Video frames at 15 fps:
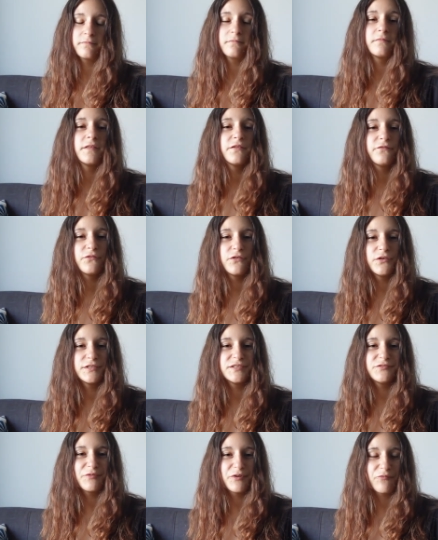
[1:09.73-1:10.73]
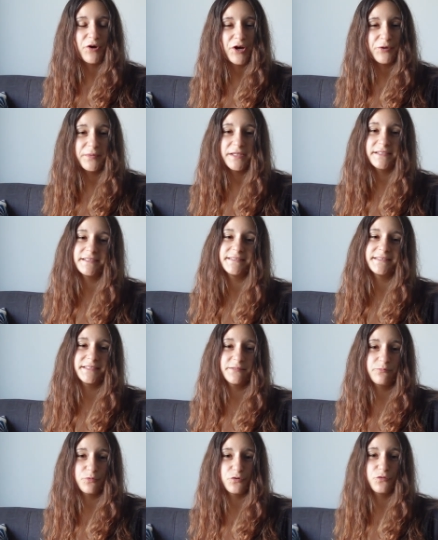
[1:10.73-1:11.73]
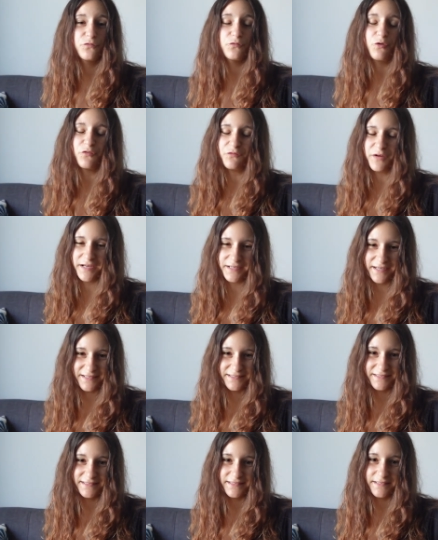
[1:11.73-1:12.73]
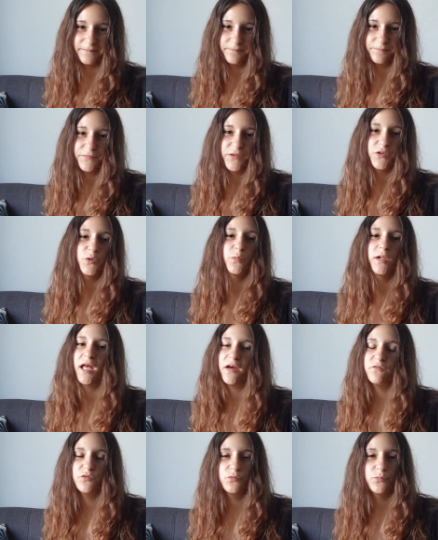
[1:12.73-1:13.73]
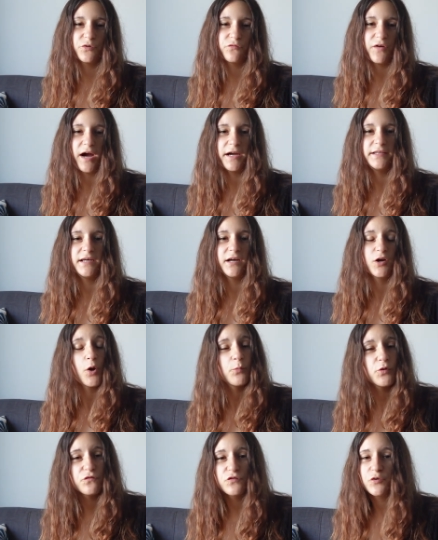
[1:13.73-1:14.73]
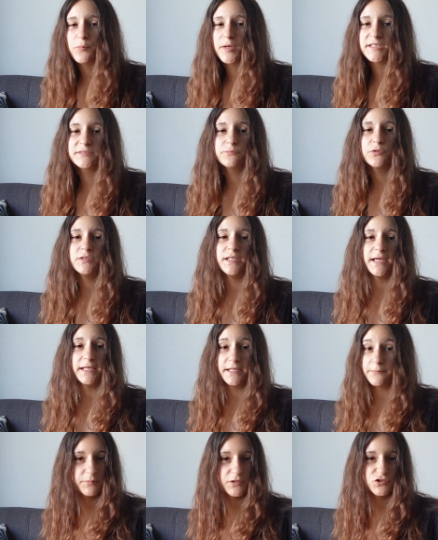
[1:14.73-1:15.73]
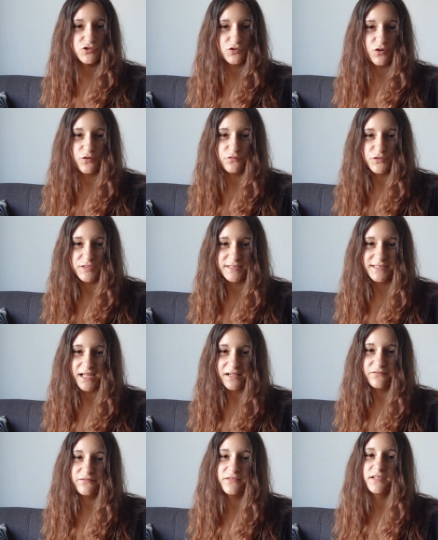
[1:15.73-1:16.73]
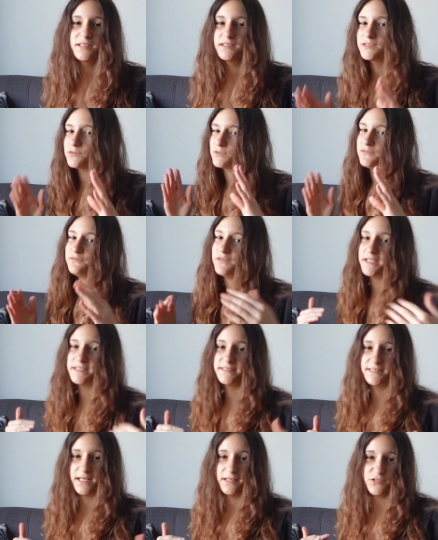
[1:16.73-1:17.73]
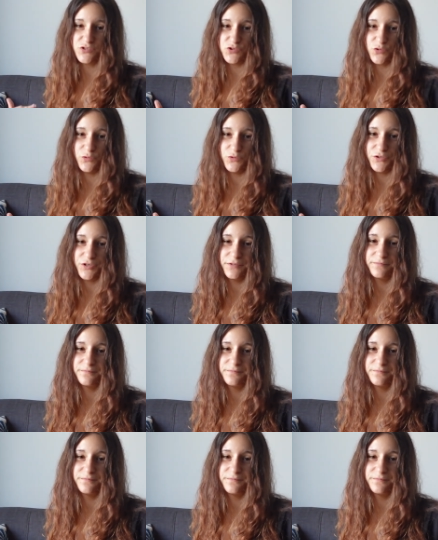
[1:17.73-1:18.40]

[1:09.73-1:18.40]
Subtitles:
The first requirement is the proof of identity. You will have to provide a copy of your passport and a picture of yourself, so the face and the shoulder.